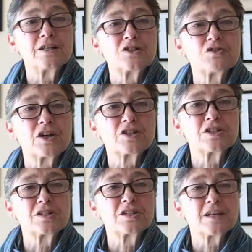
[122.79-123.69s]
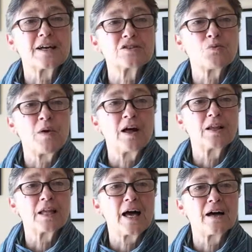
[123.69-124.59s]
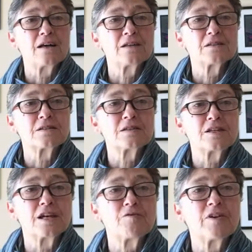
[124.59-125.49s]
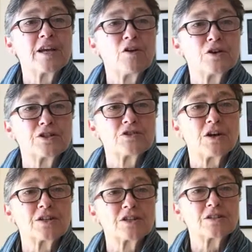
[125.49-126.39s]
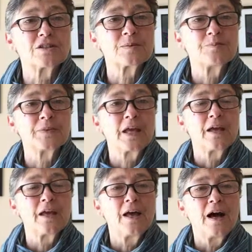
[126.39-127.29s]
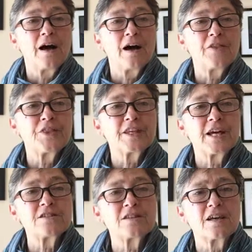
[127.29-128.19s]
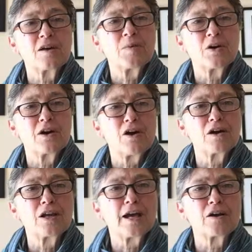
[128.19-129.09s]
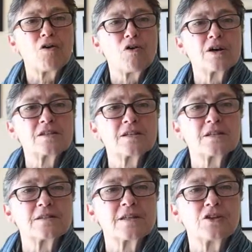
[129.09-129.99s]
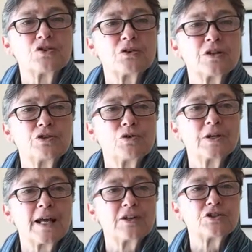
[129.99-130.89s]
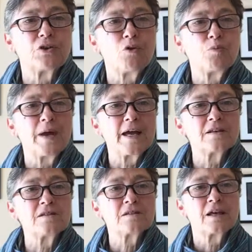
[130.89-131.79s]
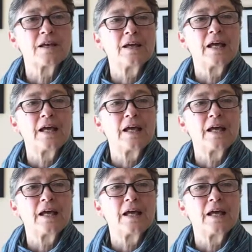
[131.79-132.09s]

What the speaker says: instructions as well as the video instructions. The nice thing about an online course is that you can do it at your own pace